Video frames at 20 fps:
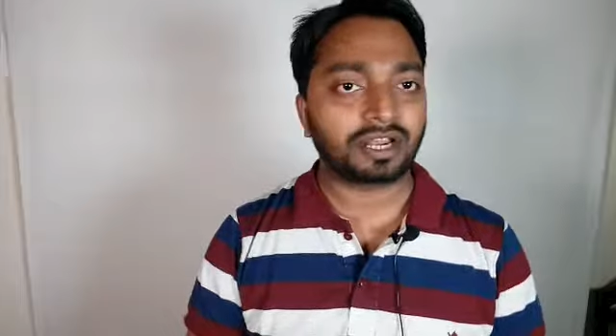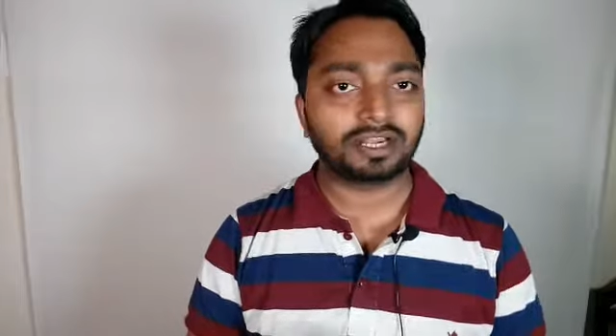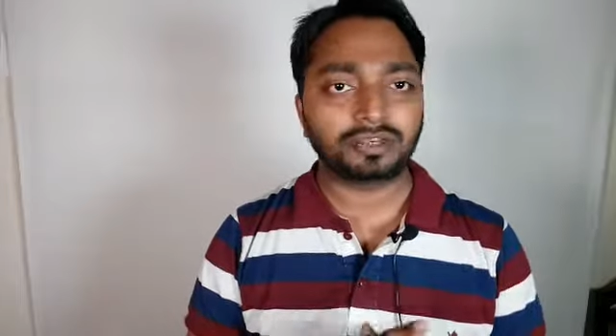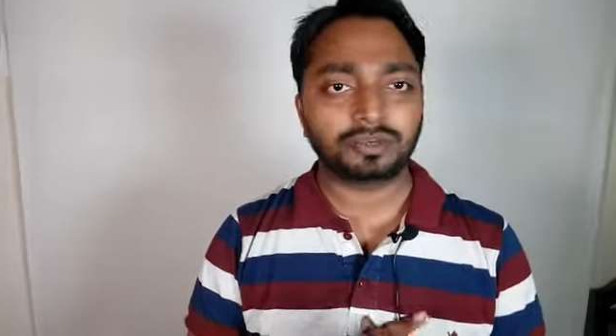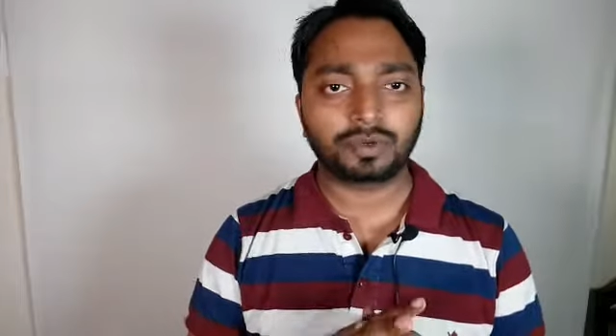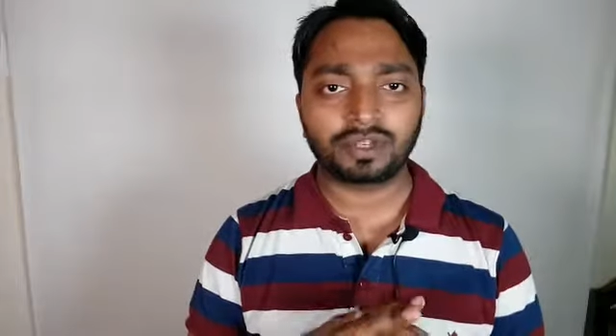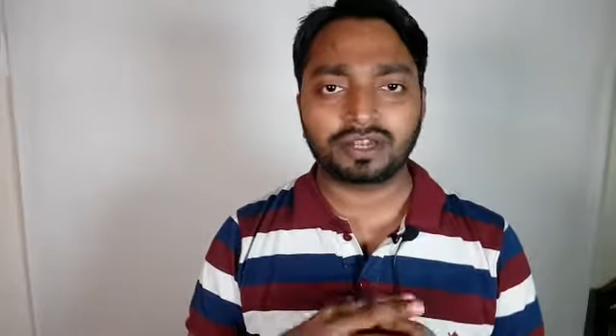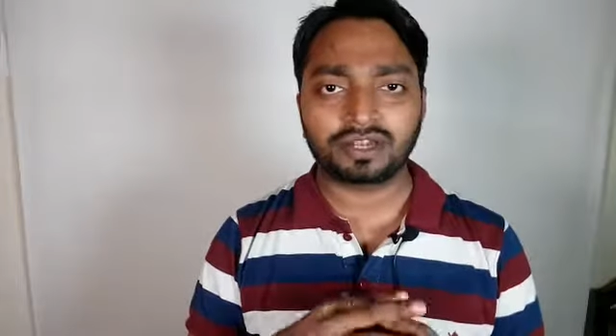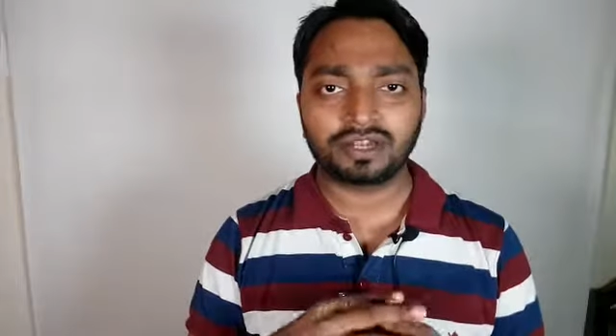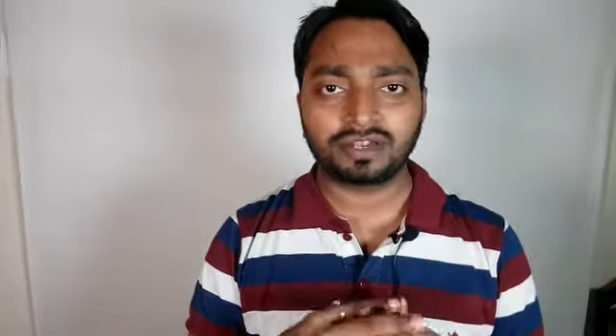
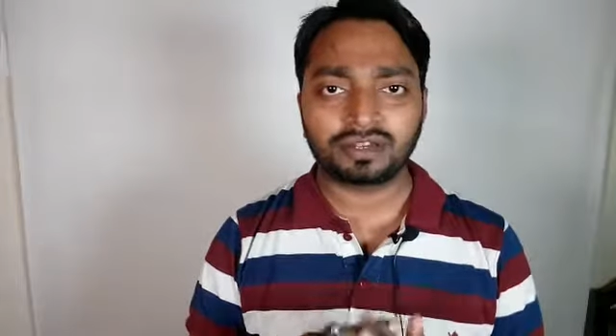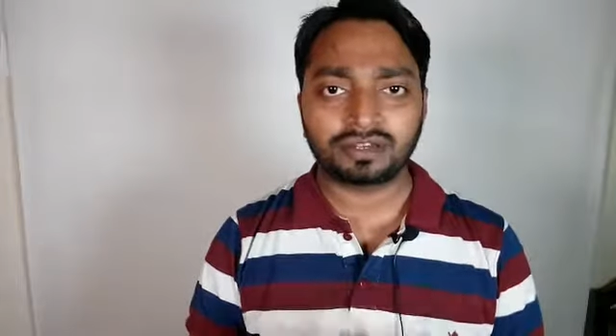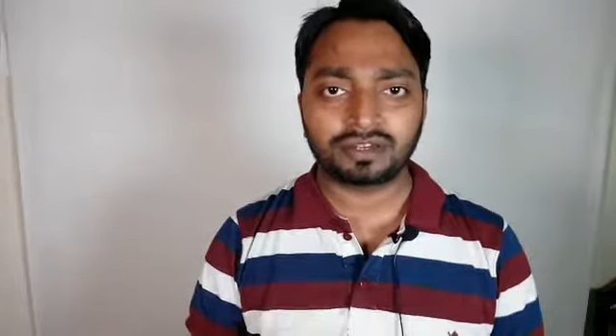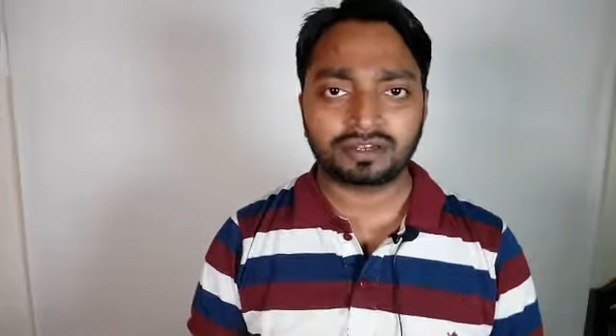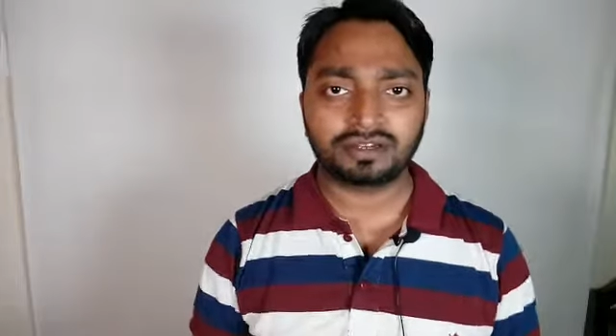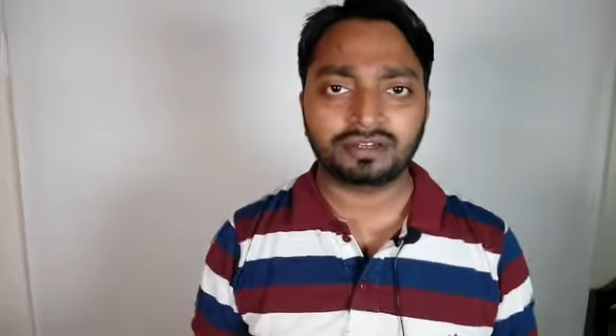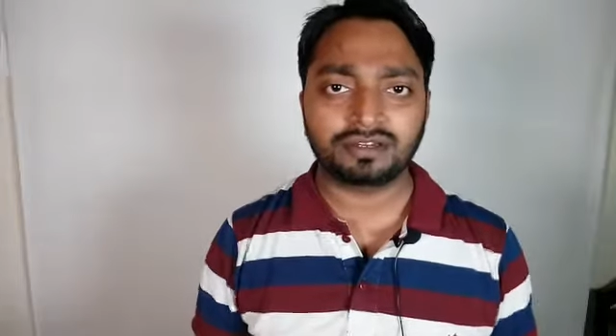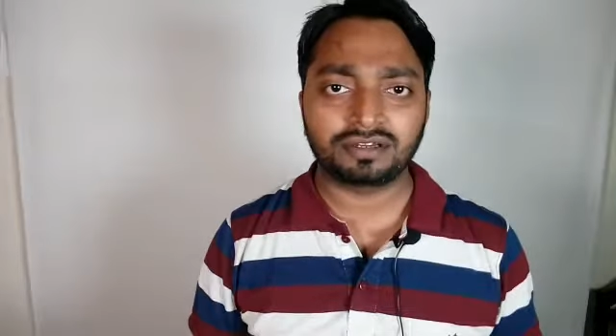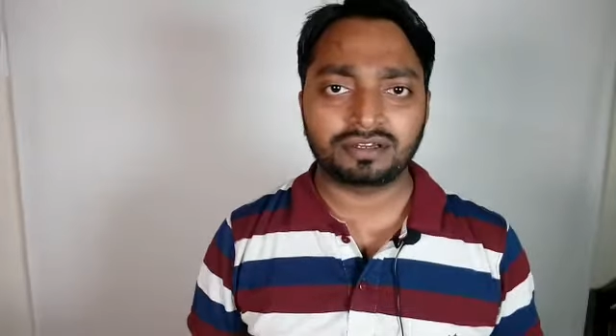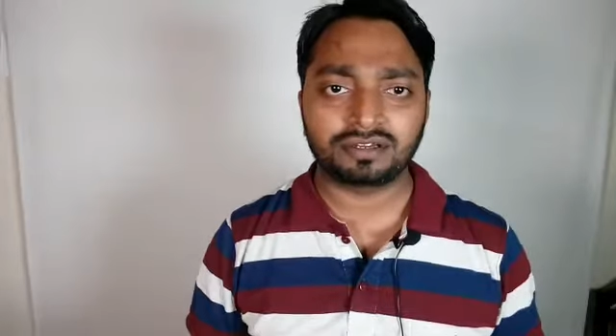You
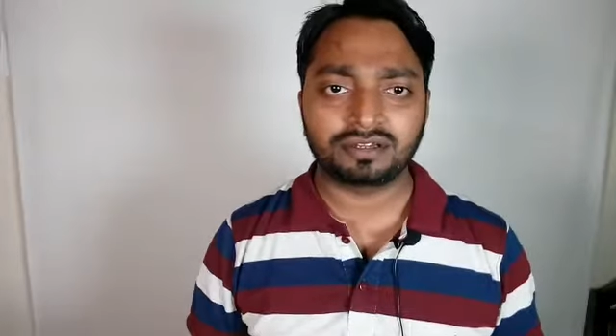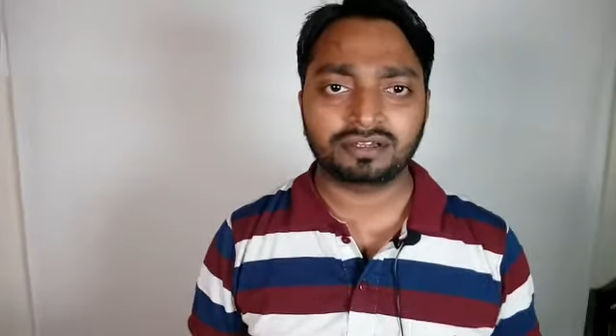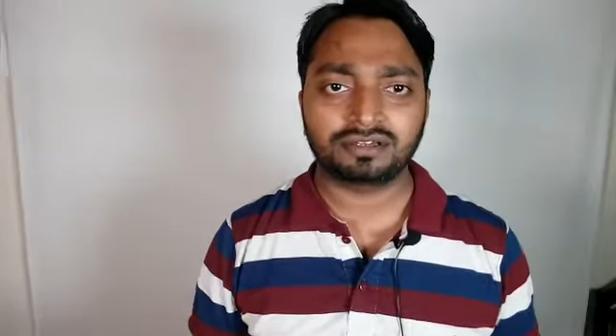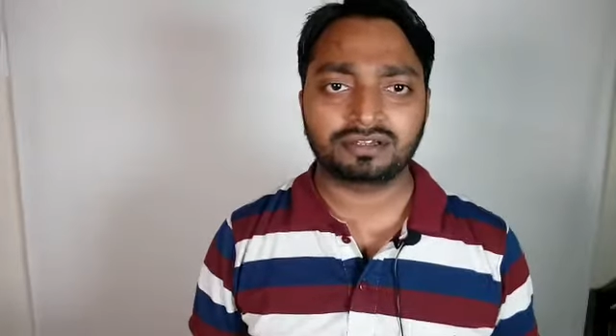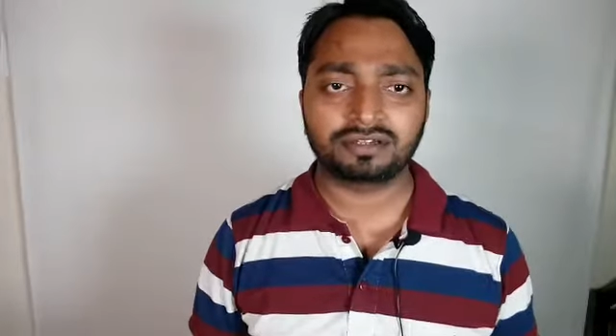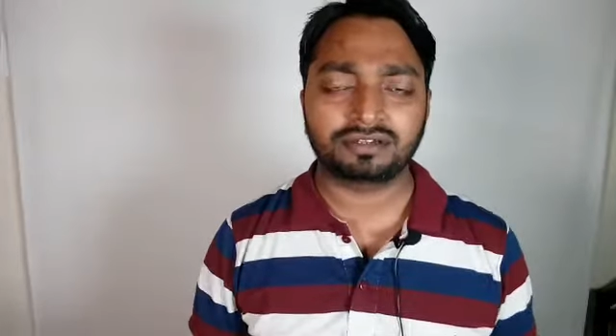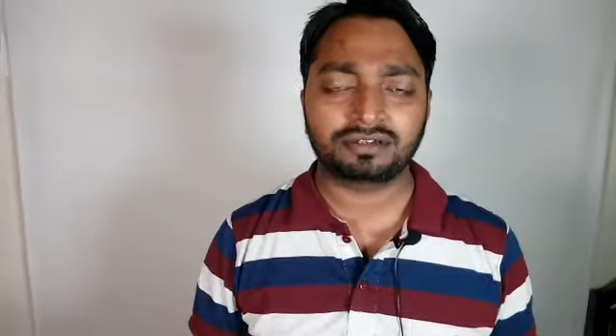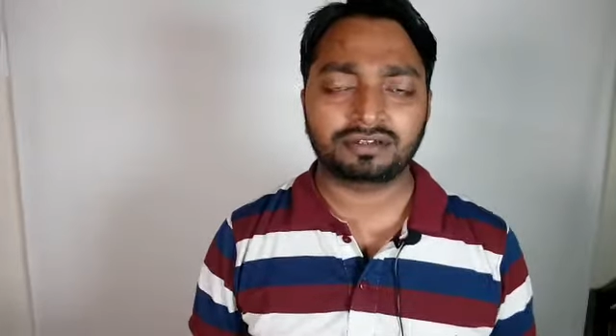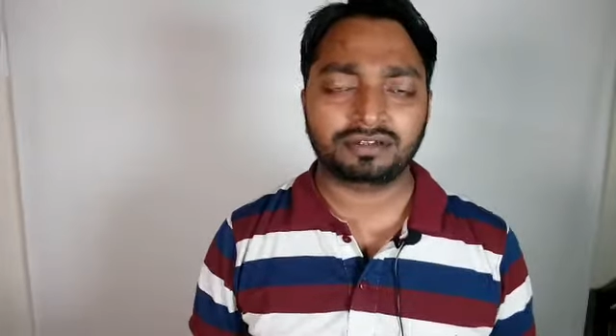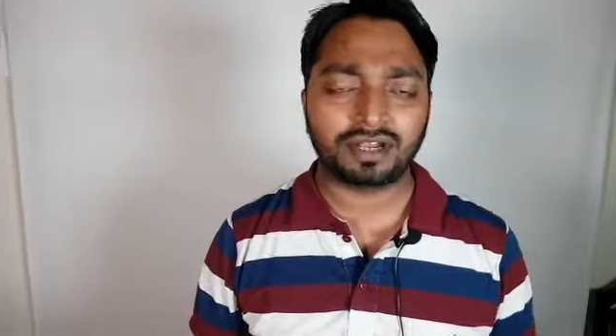can
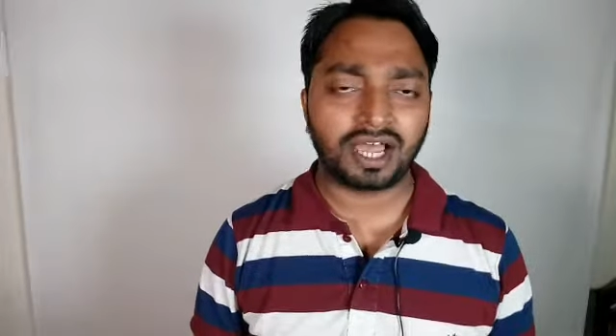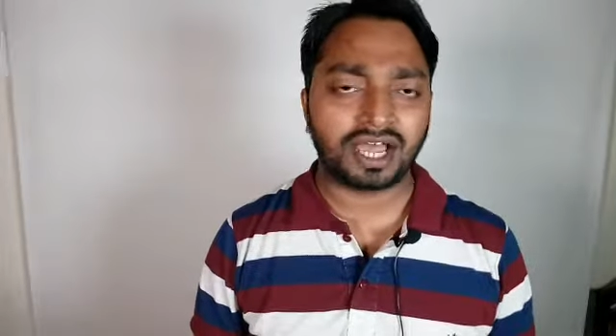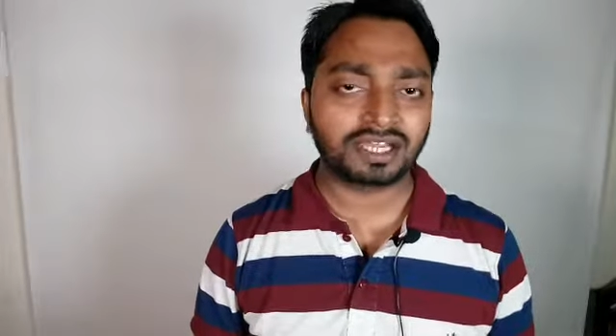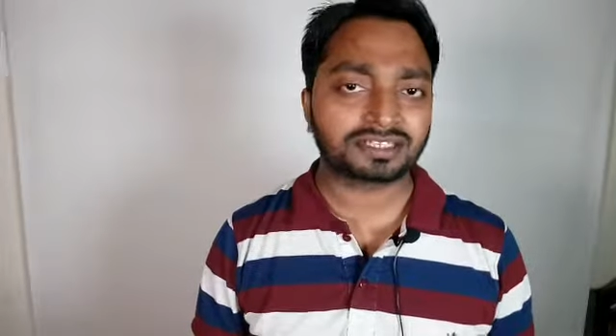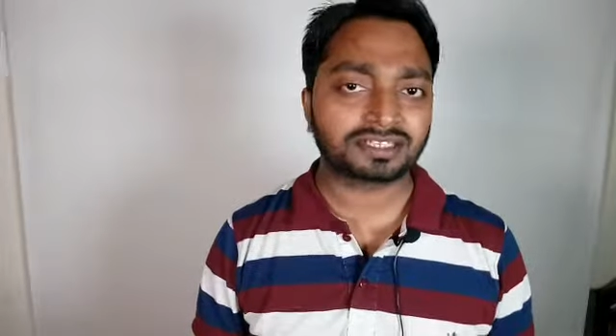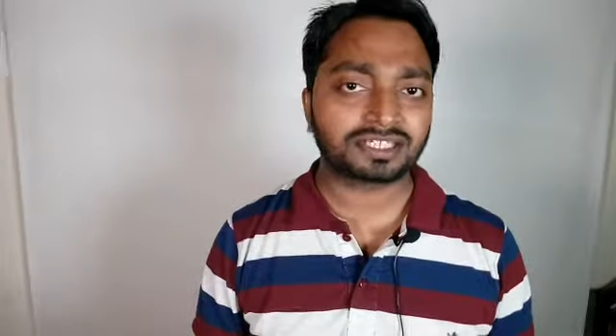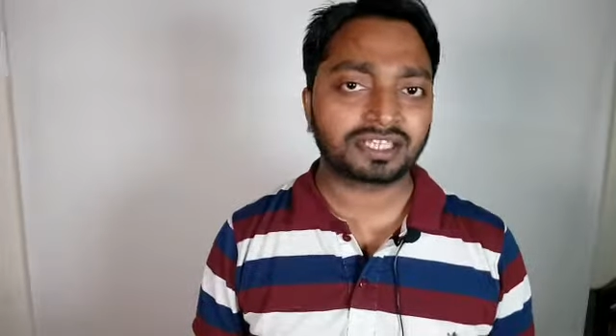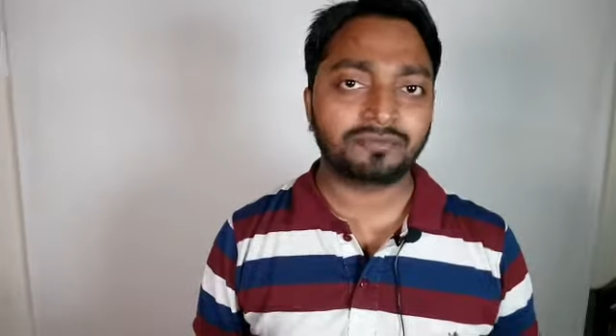ask